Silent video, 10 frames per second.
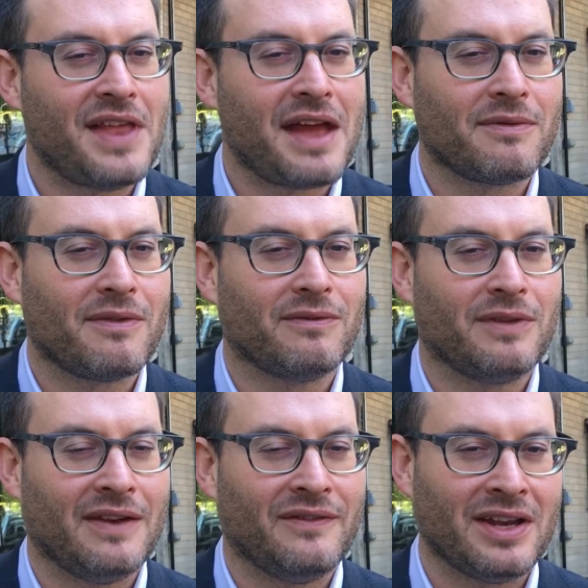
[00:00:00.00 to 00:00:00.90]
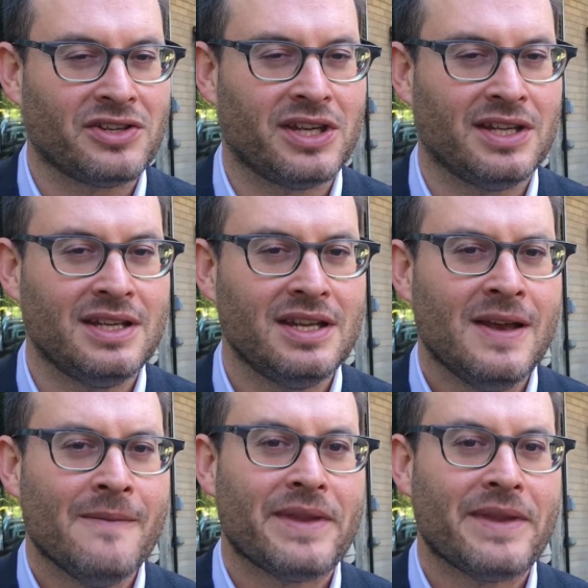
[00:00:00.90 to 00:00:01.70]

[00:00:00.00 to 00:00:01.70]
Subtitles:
of that reinvention.